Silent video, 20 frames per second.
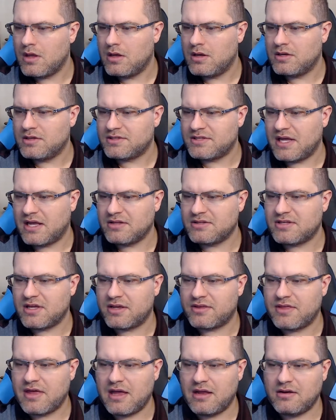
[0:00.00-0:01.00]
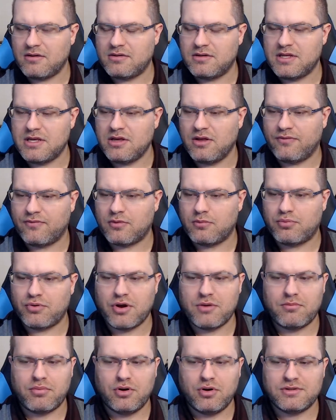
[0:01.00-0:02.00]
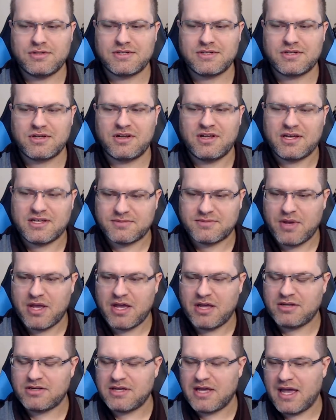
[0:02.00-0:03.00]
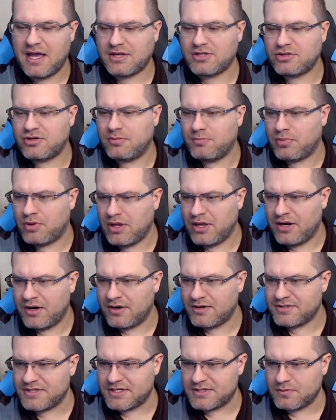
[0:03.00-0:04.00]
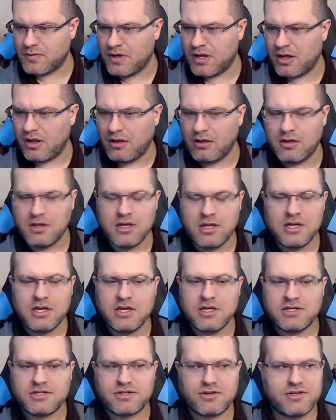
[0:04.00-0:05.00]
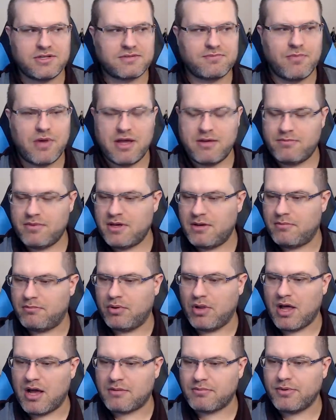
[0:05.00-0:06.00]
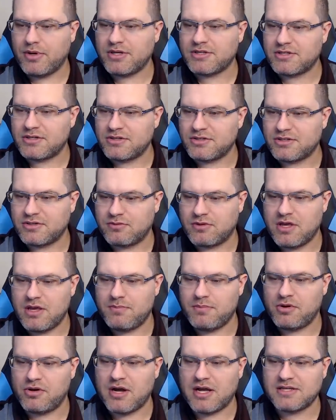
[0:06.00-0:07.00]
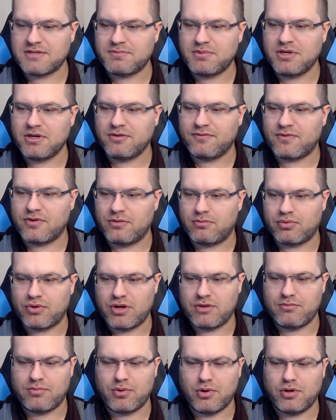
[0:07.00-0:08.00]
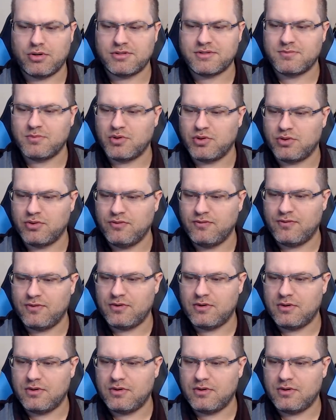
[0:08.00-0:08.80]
Sounds like that deal for Brent Burns is going to expand to extra players as well. So this might be a blockbuster. So keep your eyes peeled for the Brent Burns move.